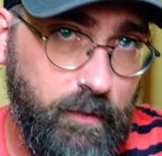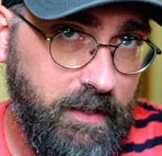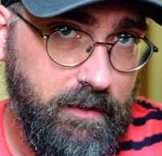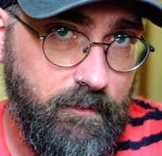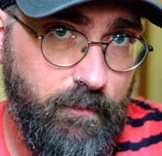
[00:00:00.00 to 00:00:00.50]

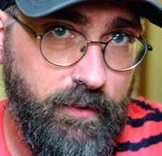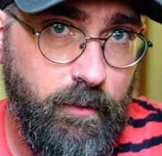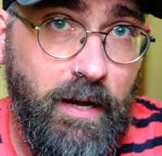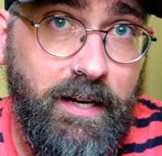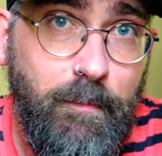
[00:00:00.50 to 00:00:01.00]
like the
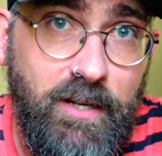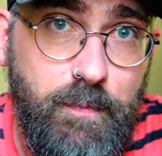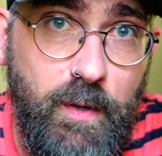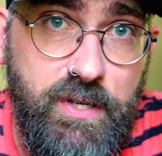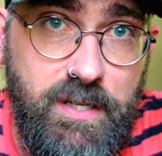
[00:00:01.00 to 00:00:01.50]
money must
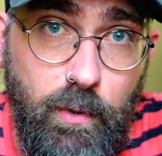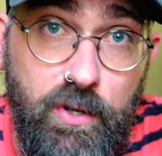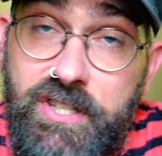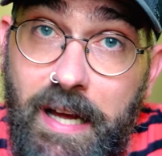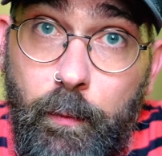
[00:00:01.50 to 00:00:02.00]
be visible
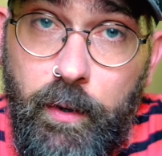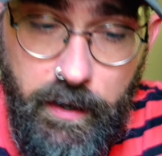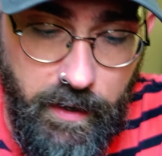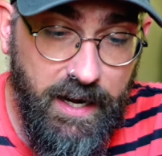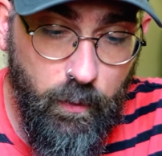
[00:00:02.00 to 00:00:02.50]

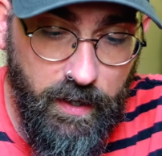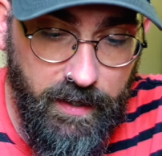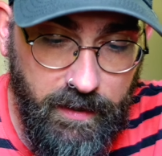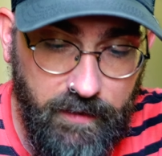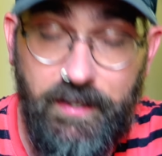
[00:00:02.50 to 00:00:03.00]
somewhere.
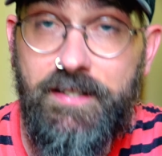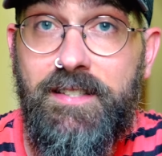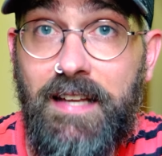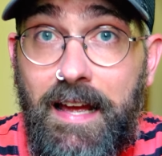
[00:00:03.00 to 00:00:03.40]
Anyway, this is